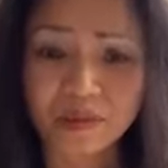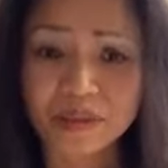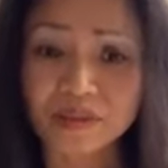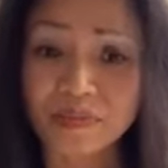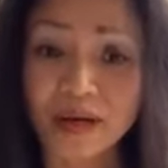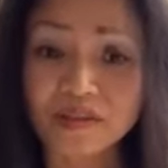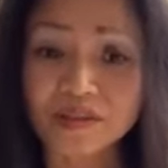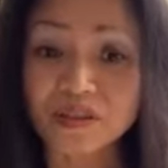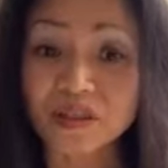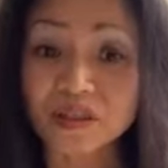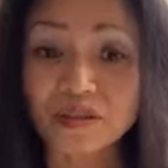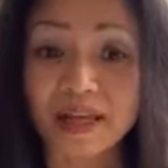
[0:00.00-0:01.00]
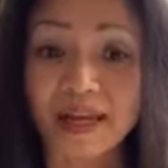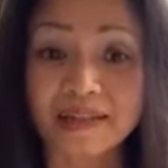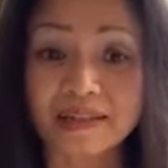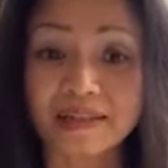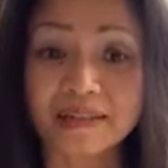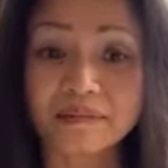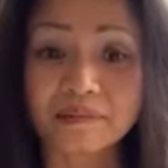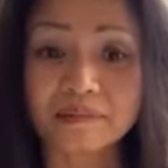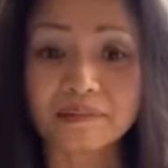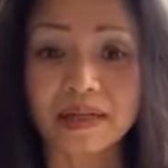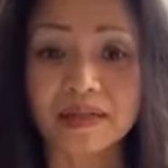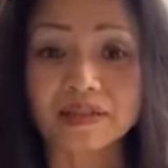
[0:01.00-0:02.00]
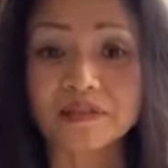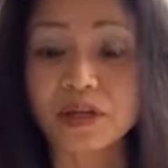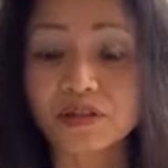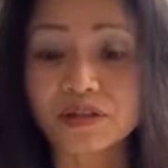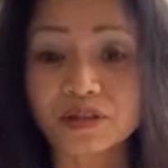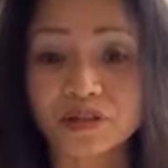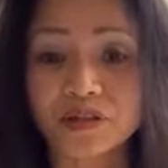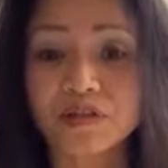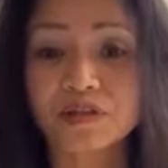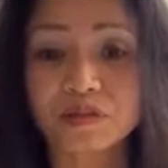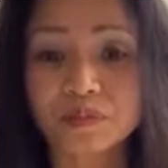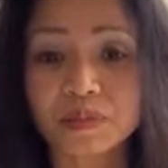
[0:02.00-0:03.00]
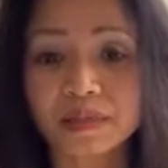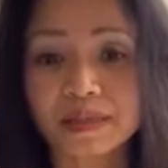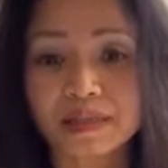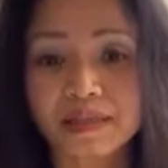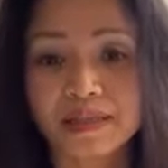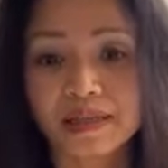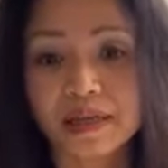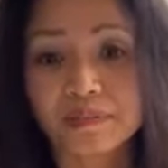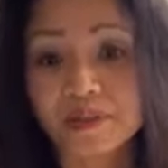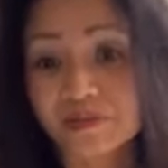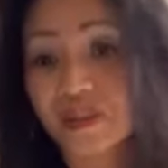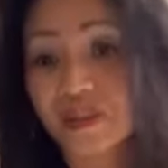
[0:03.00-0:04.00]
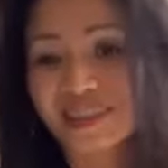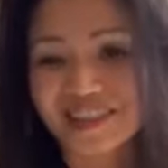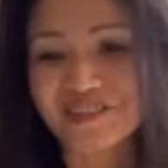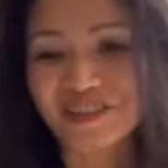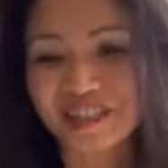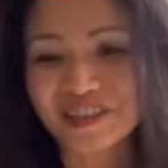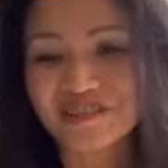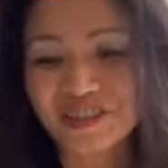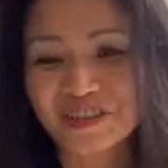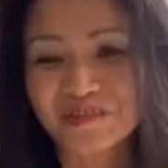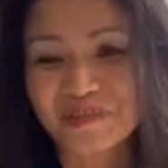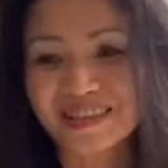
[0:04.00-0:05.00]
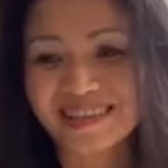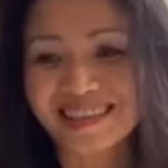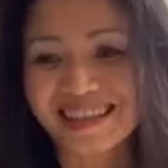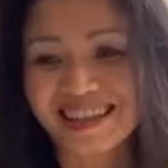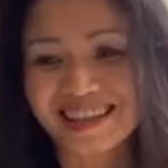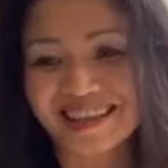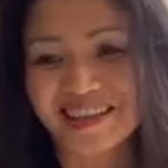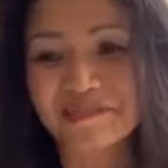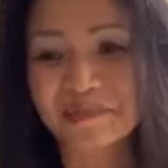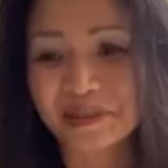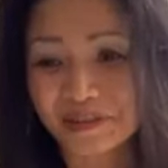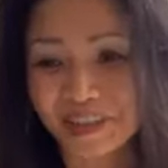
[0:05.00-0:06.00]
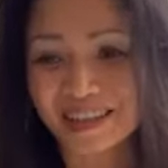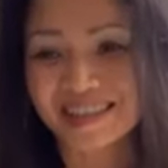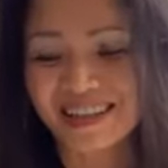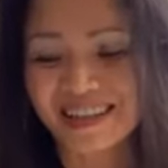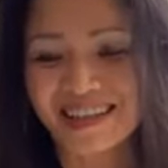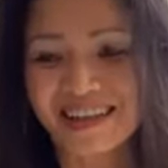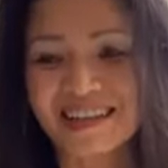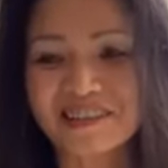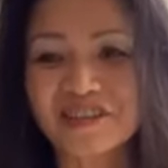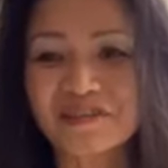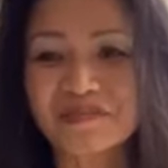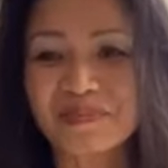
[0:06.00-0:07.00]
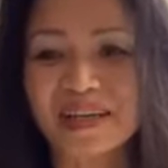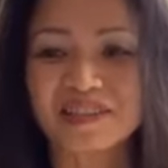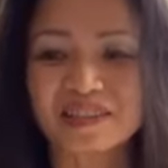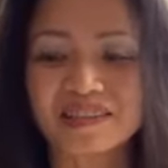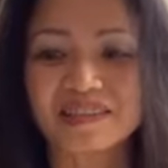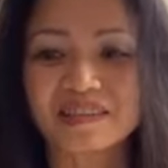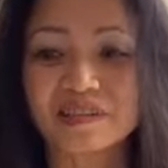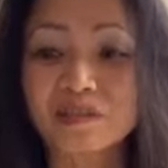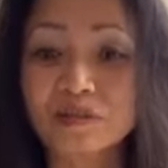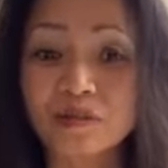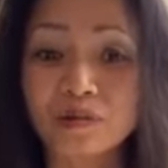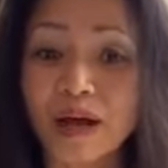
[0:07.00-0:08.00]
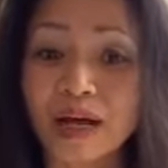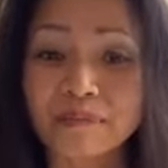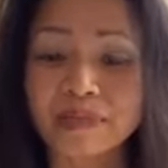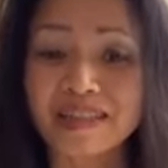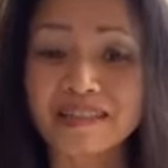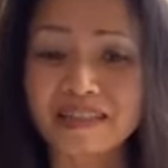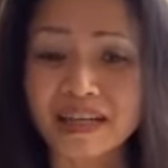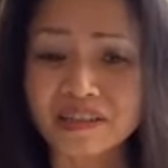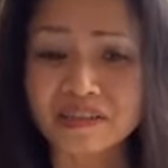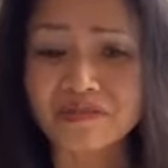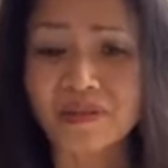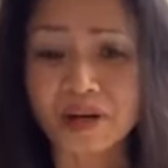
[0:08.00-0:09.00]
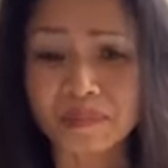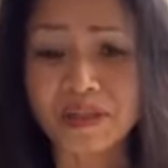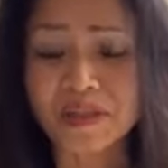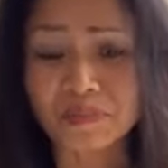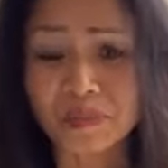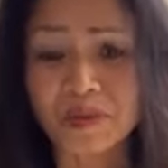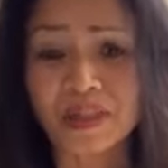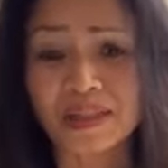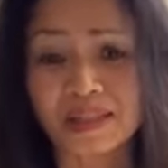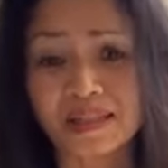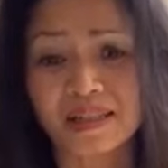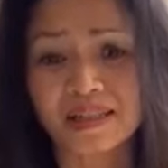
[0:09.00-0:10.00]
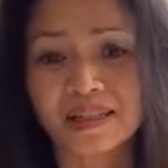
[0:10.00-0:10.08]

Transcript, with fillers: we were sponsored to Canada by a small church group. I'm a first-generation Vietnamese Canadian immigrant, uh, as you've mentioned, who grew up in a Dutch farming community